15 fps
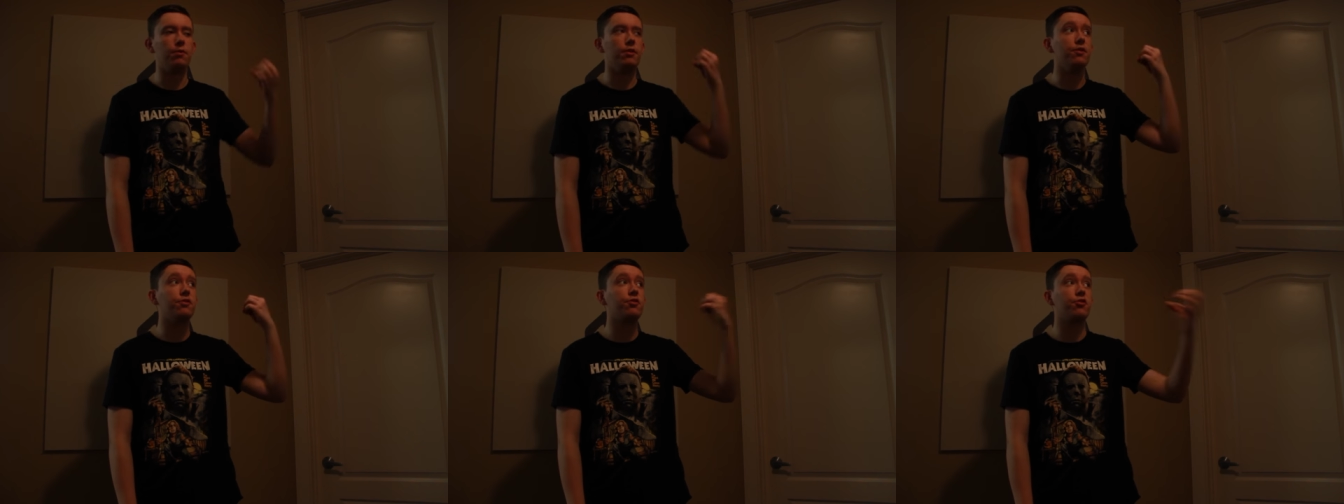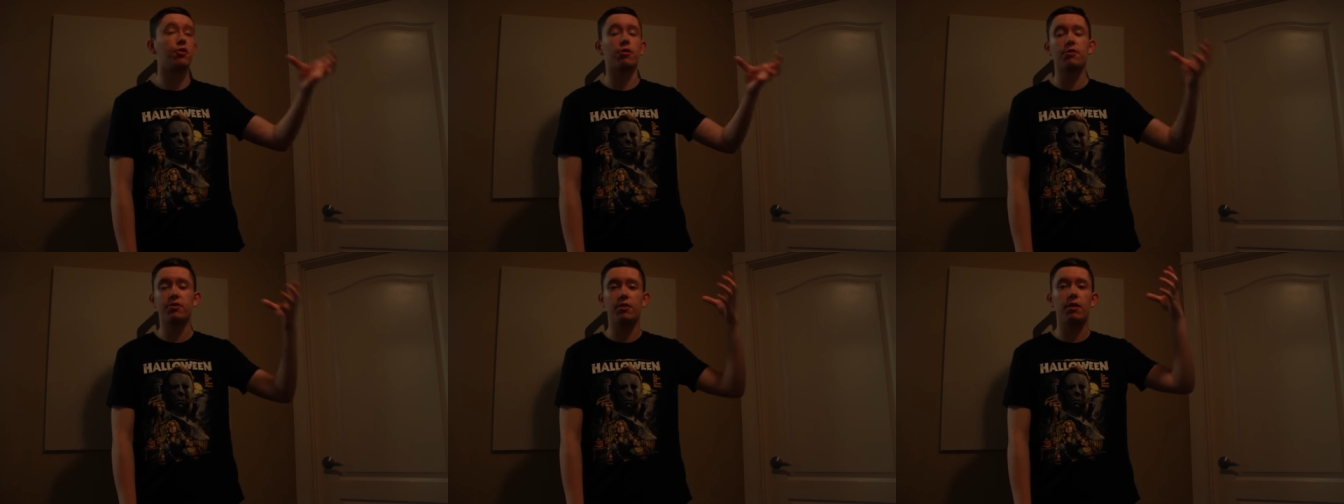The
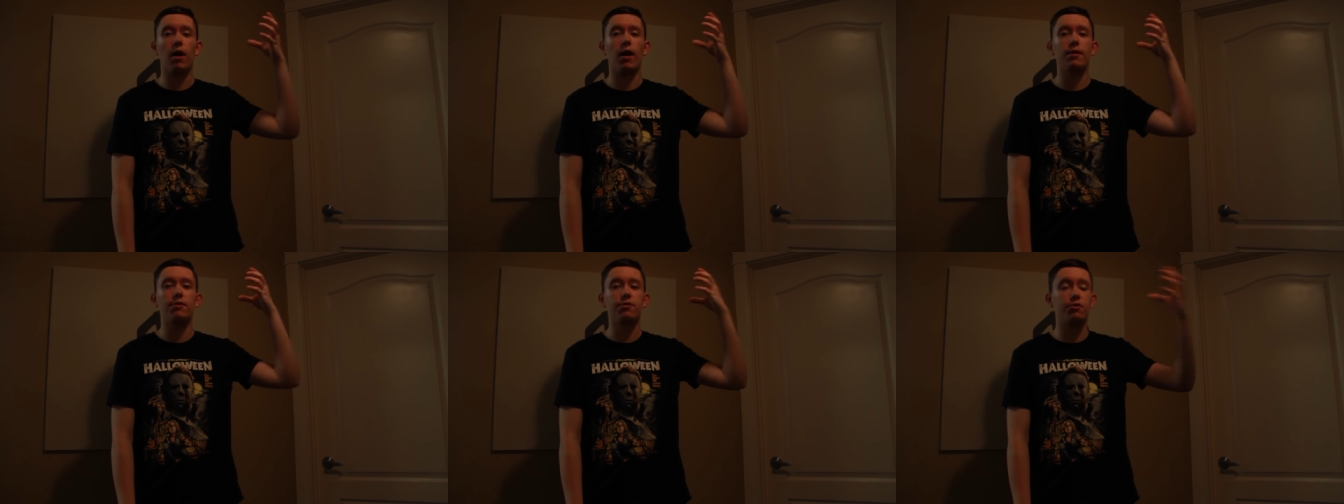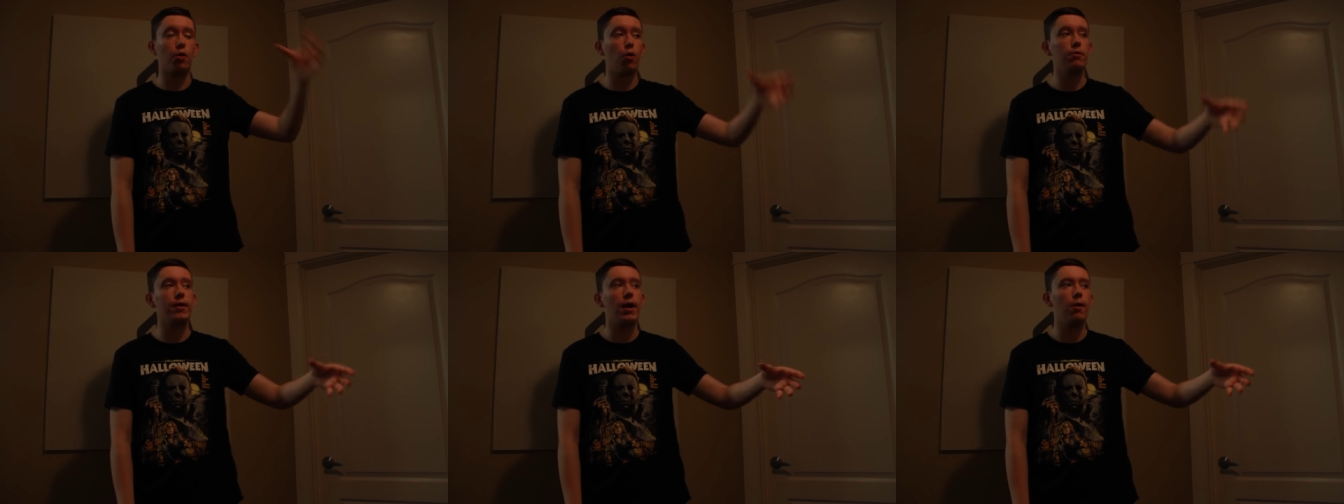shirts got
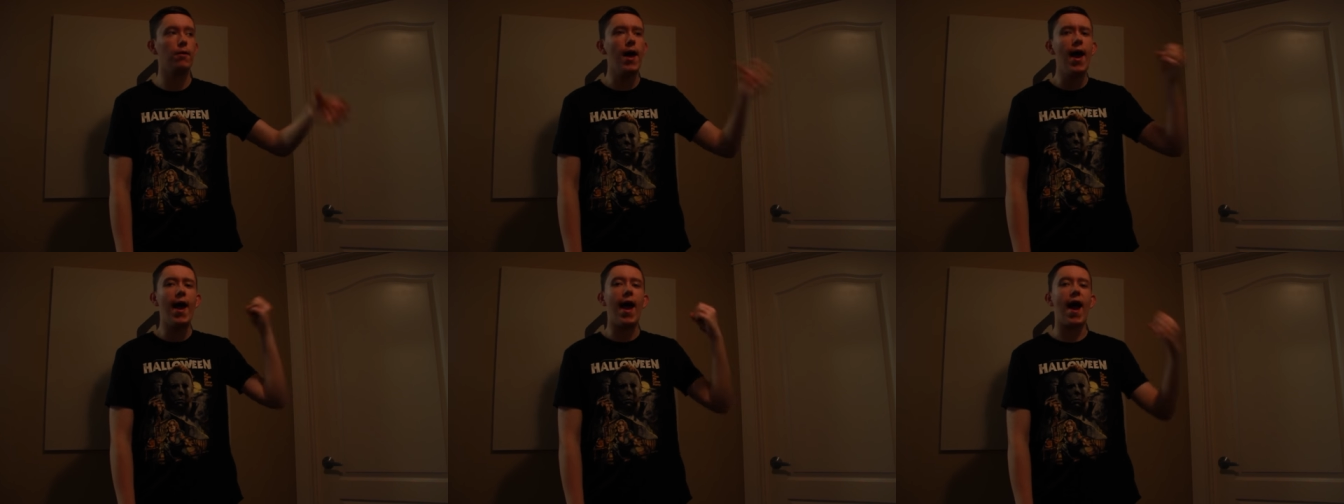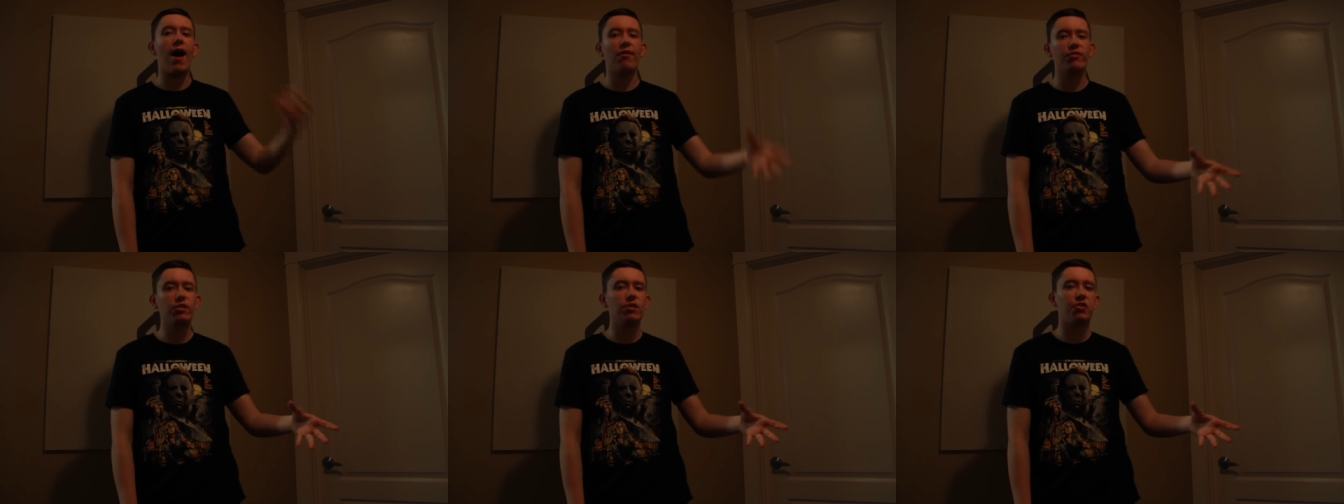sold out
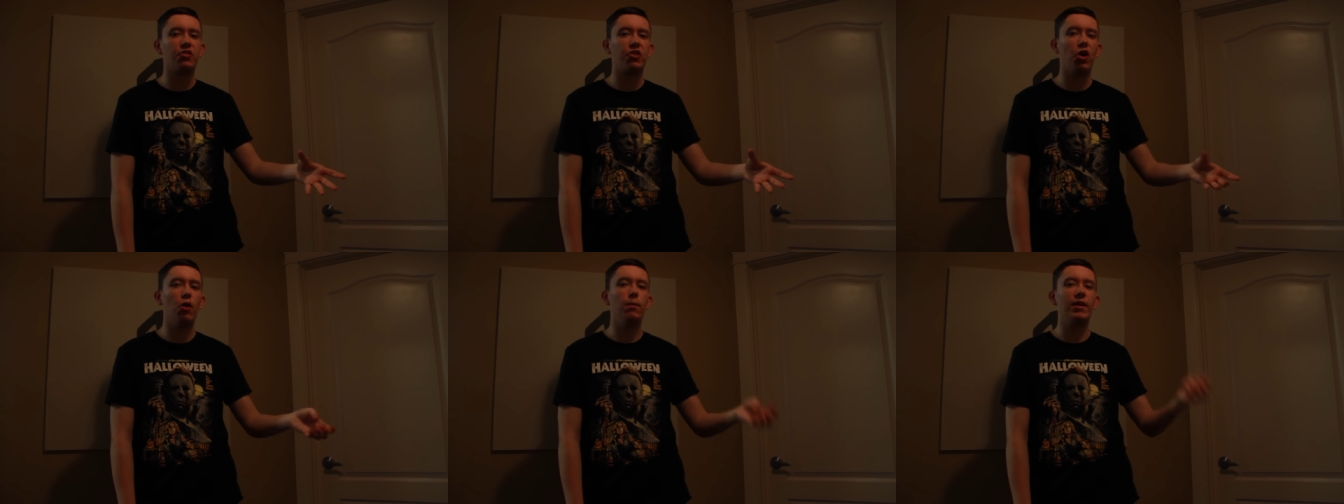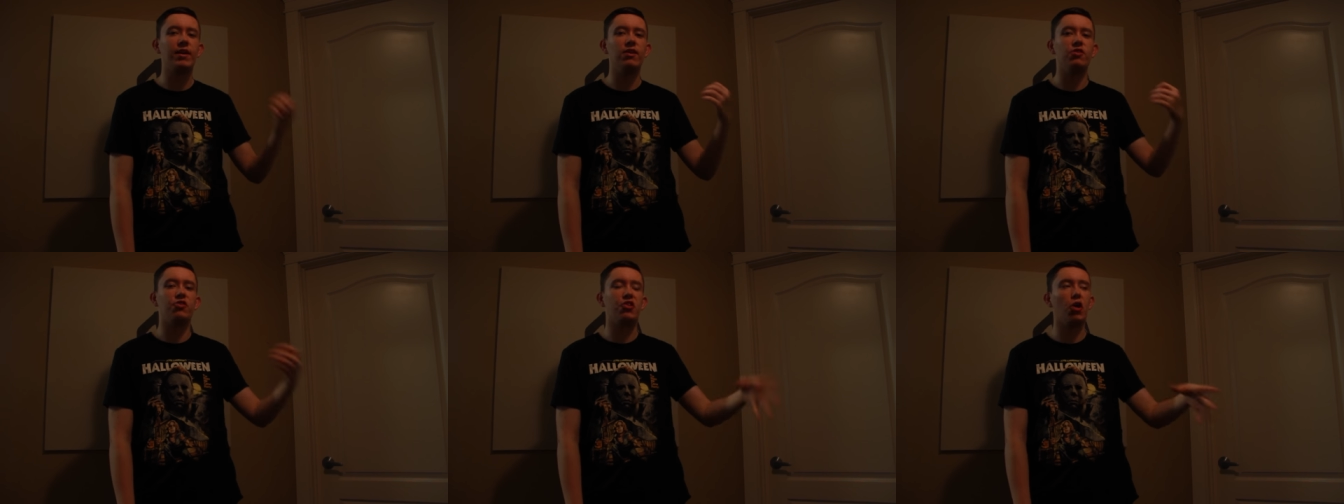after the show
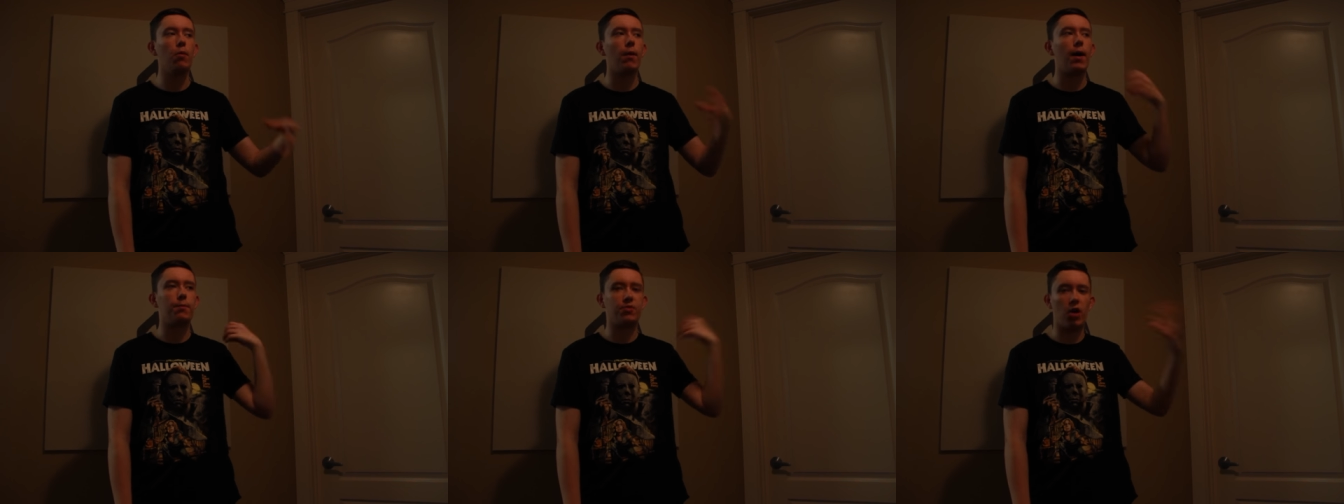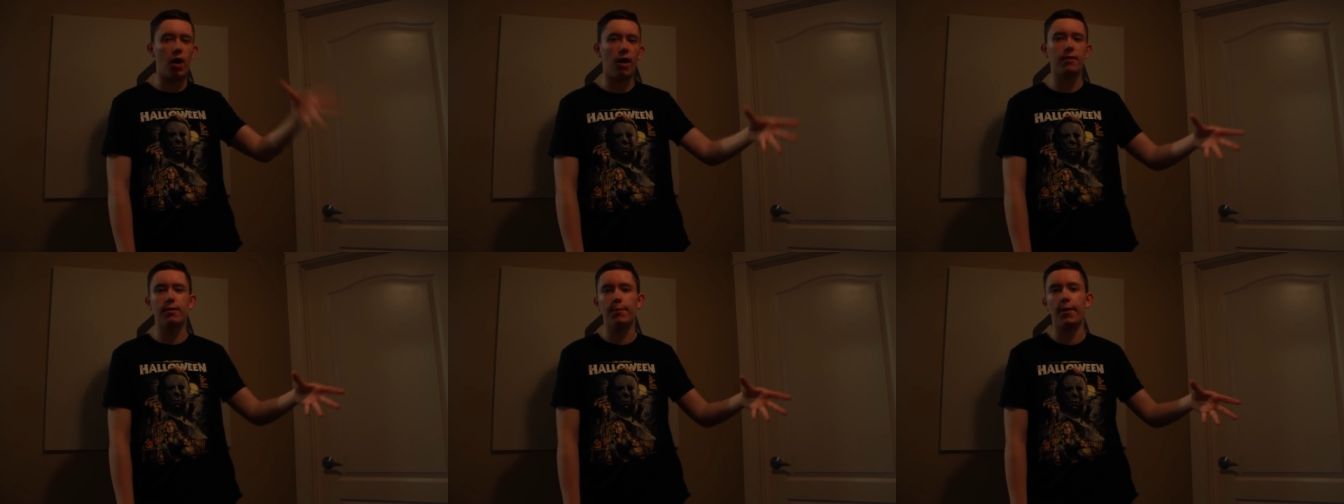because Joe Bob
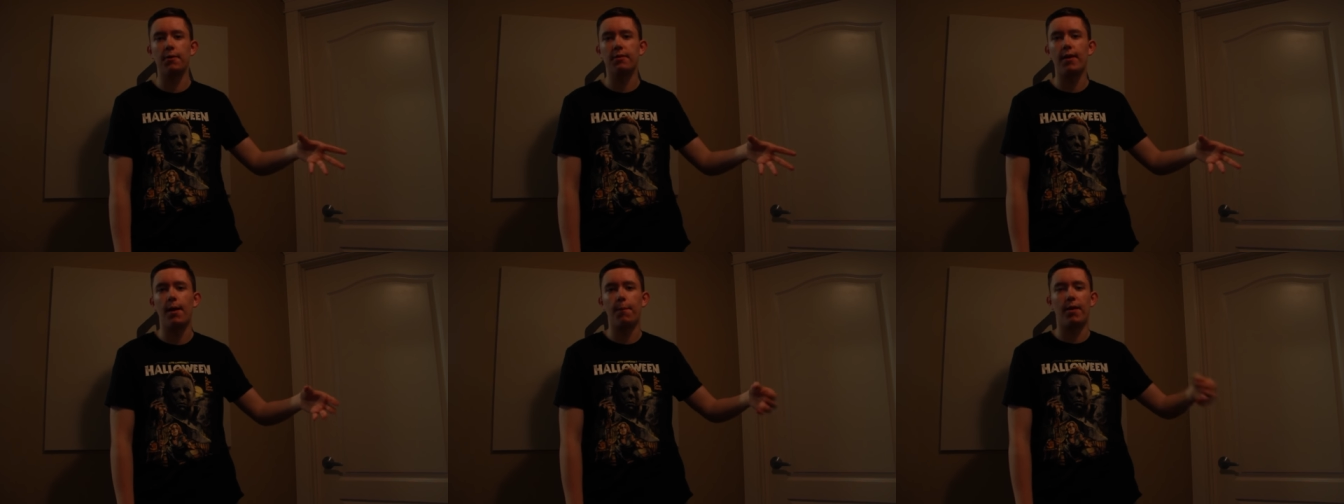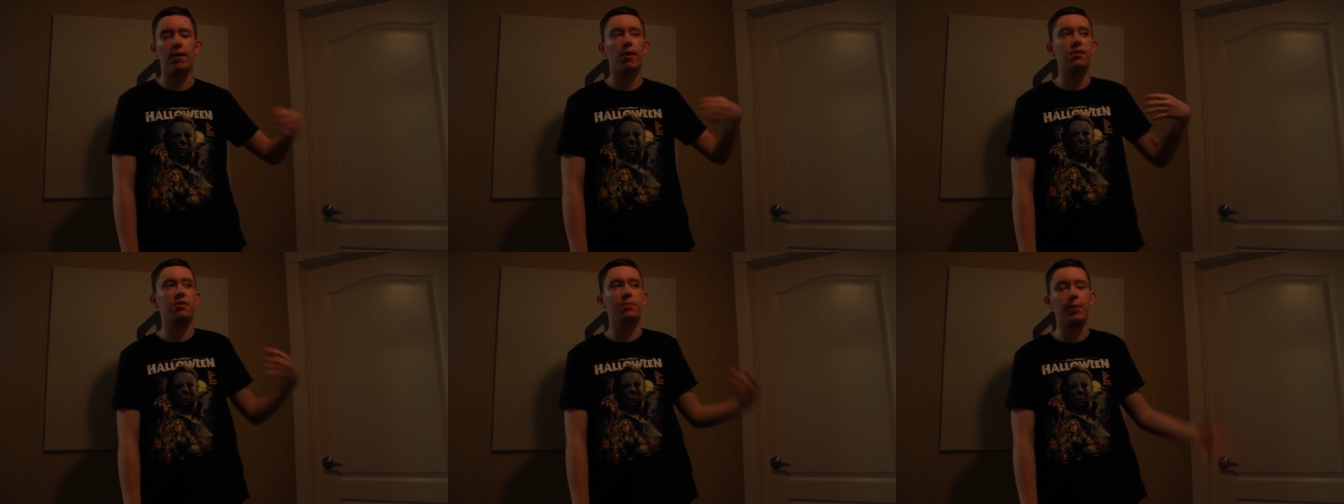talked about them,
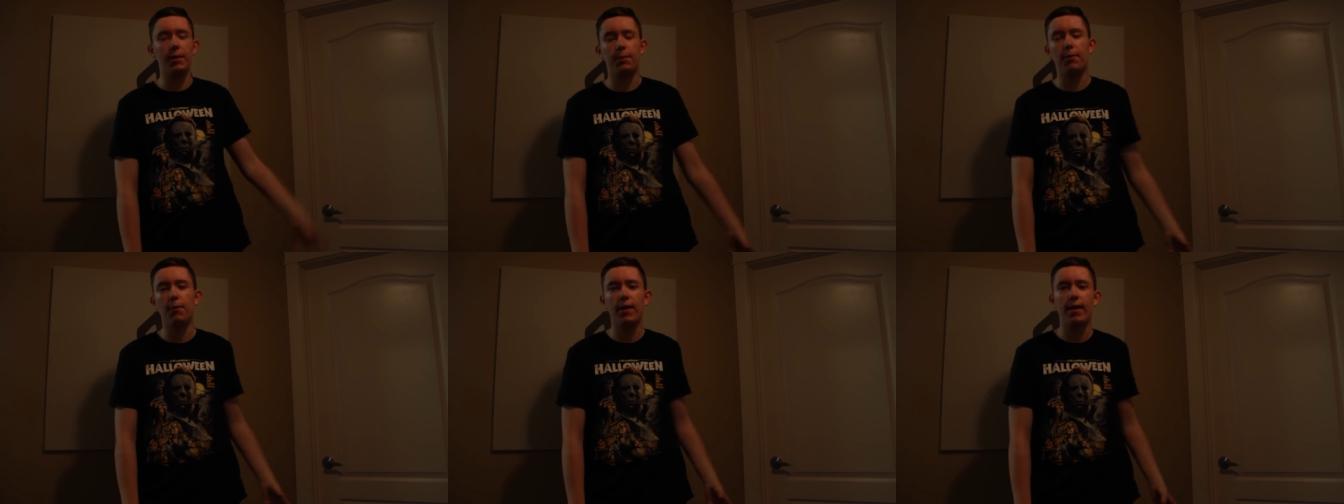and all these people